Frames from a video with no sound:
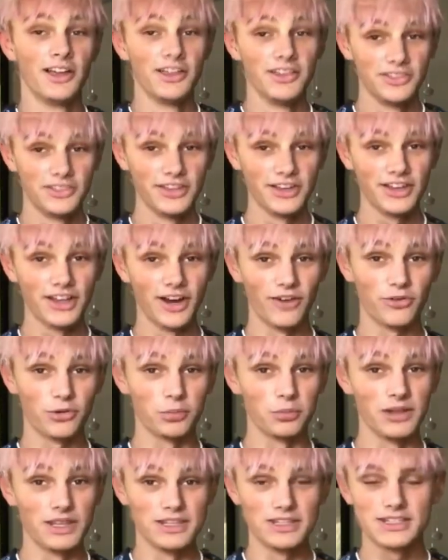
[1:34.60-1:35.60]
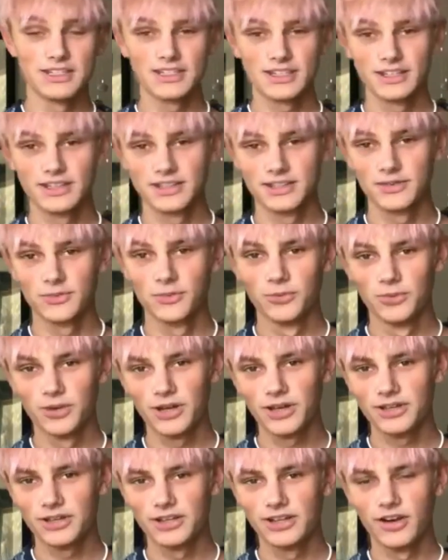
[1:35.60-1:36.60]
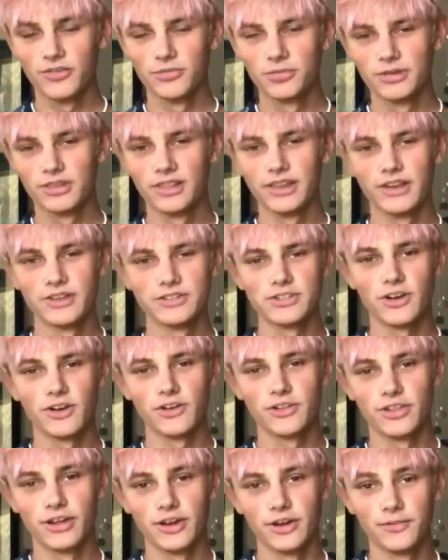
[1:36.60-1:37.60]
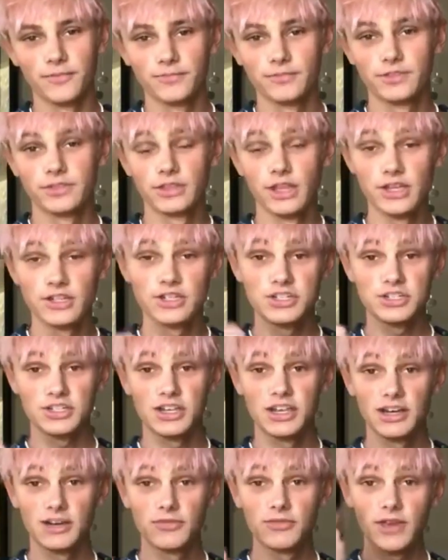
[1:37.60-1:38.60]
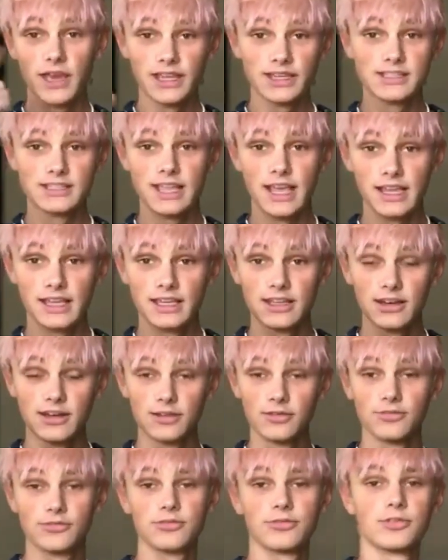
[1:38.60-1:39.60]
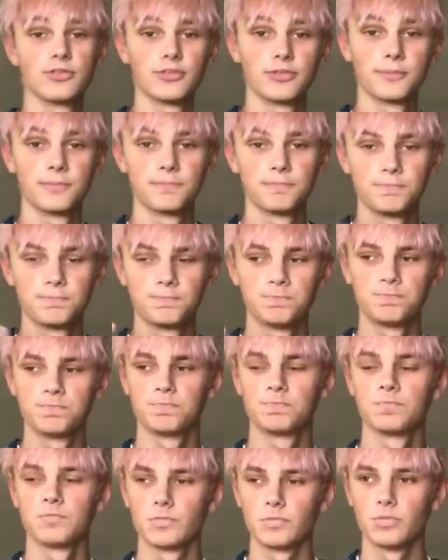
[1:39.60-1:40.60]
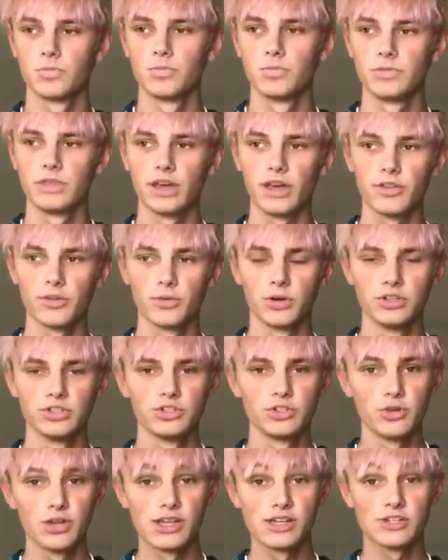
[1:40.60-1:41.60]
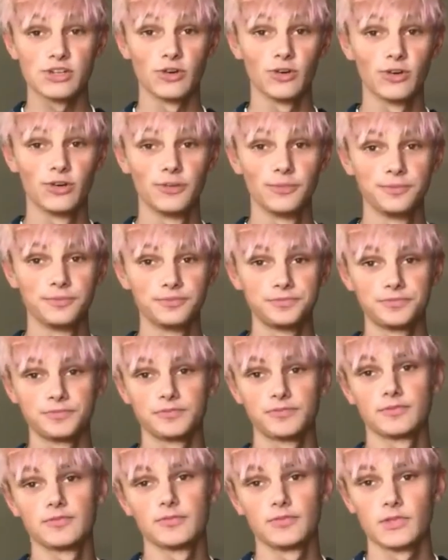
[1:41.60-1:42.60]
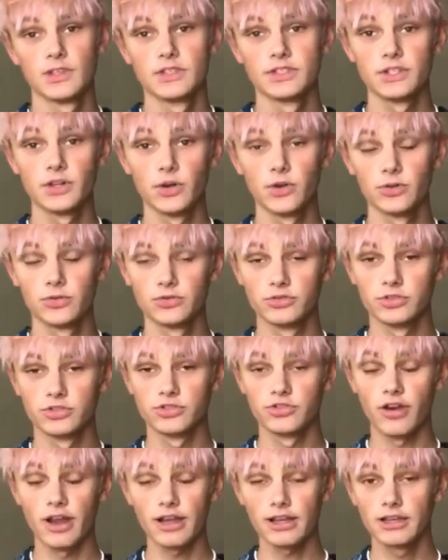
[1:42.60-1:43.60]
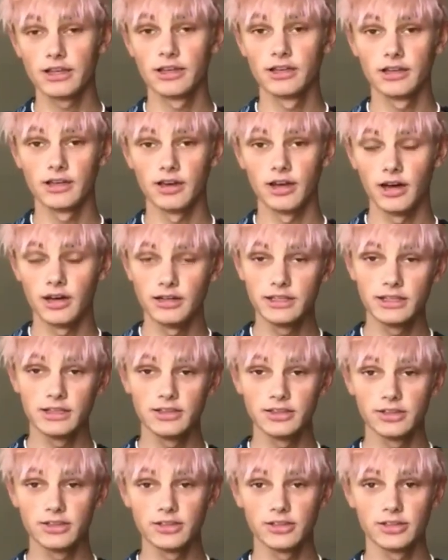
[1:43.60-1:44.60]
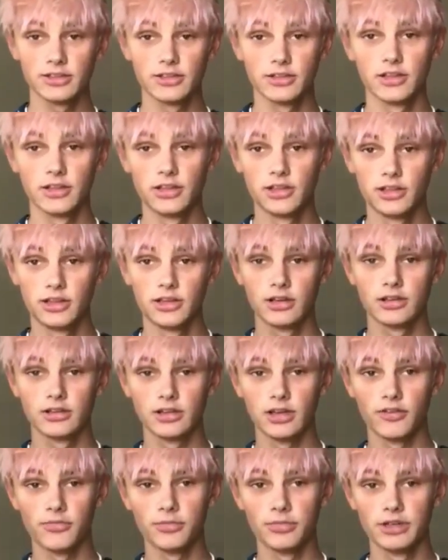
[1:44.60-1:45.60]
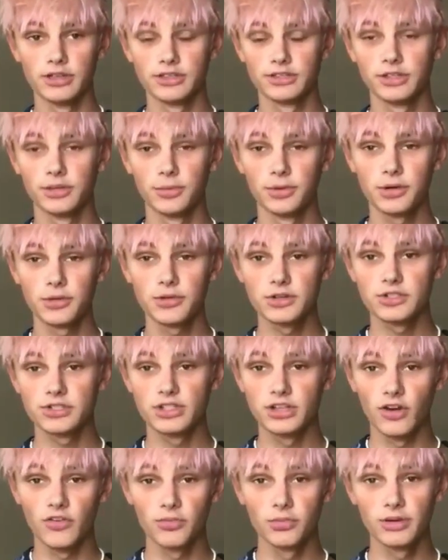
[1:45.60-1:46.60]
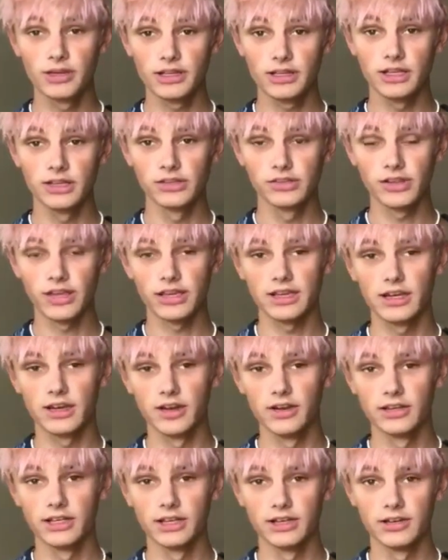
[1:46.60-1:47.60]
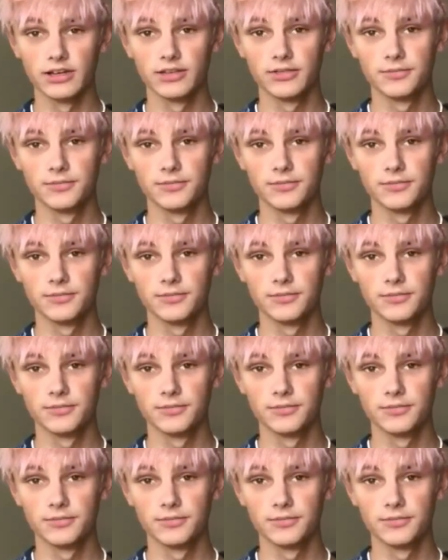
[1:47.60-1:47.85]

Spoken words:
The government. What government layers are there? Legislative, executive, the other one, judicial. So Shrek, onions, government. So pretty much government is like an onion.